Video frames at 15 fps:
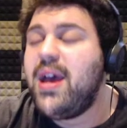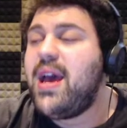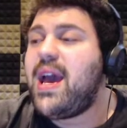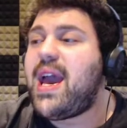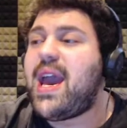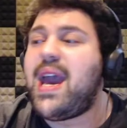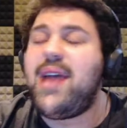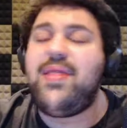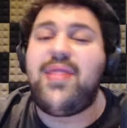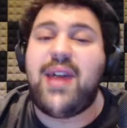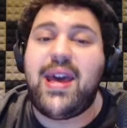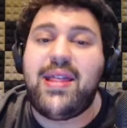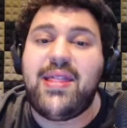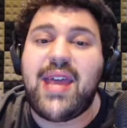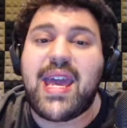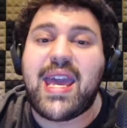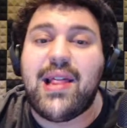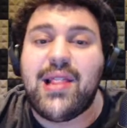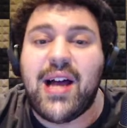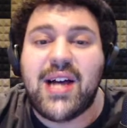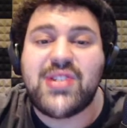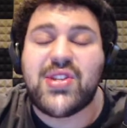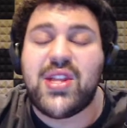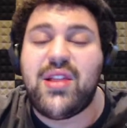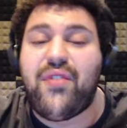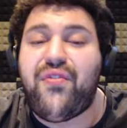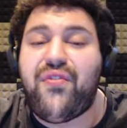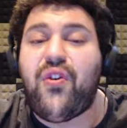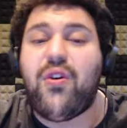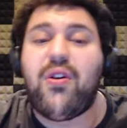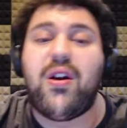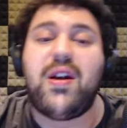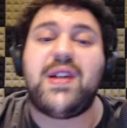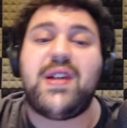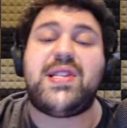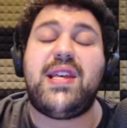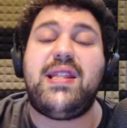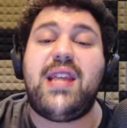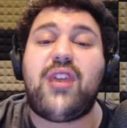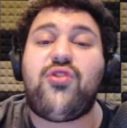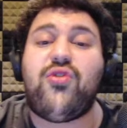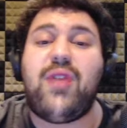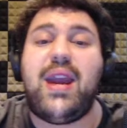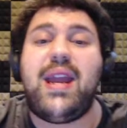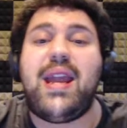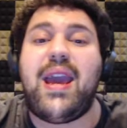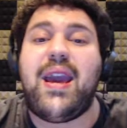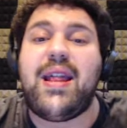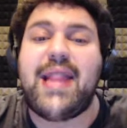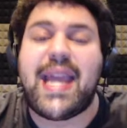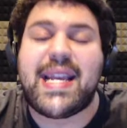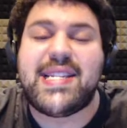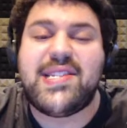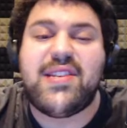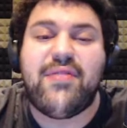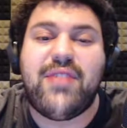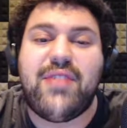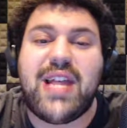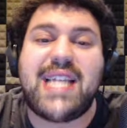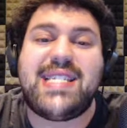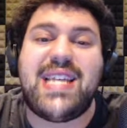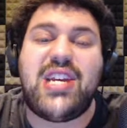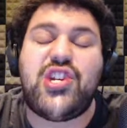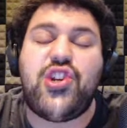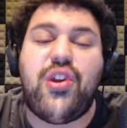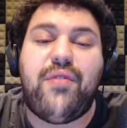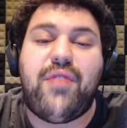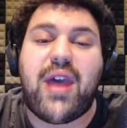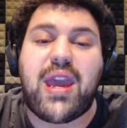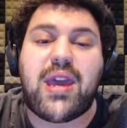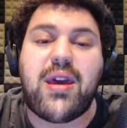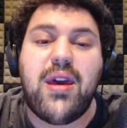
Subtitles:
And then they get lost in the forest. Then they create a like civilization of like